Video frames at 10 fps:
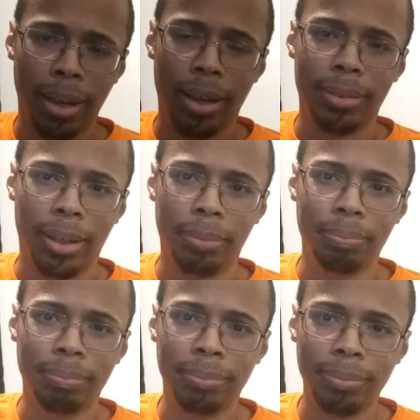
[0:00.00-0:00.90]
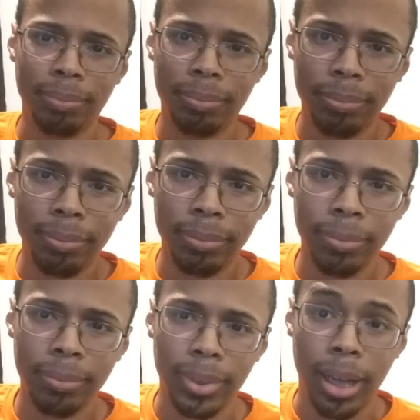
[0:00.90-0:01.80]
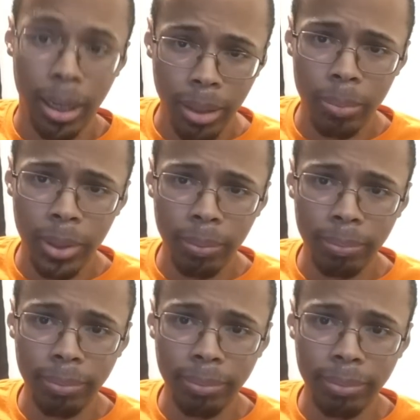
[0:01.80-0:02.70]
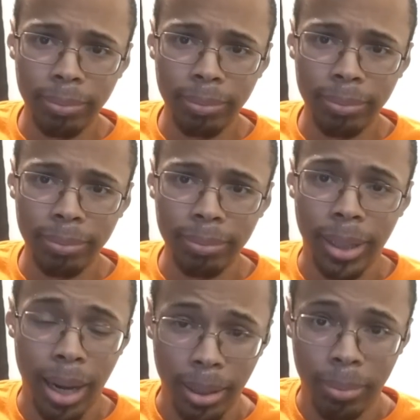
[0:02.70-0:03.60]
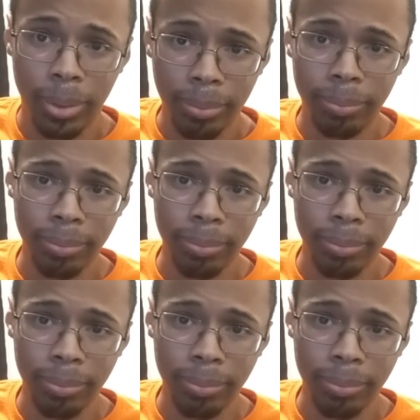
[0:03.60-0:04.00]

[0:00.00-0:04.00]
and um, God loves you, and I love you.